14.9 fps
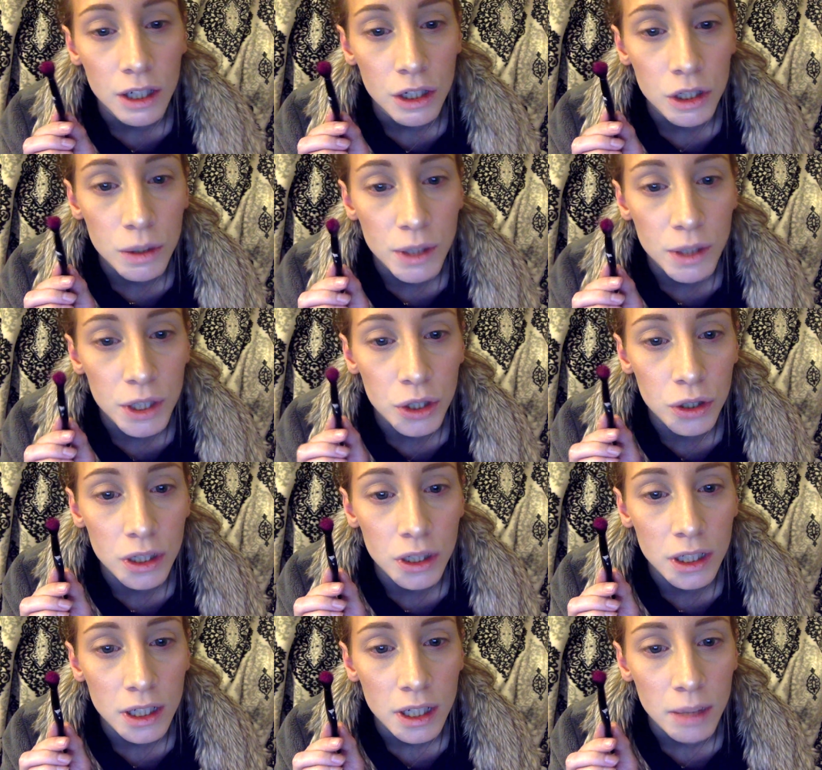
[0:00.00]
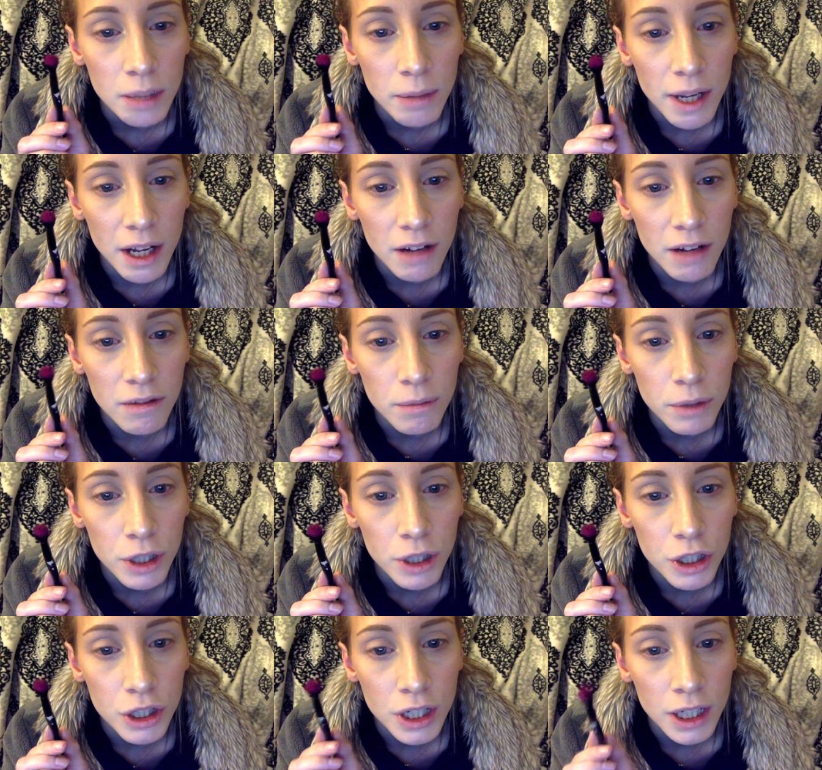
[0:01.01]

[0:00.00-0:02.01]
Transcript: So I took my e.l.f. brush,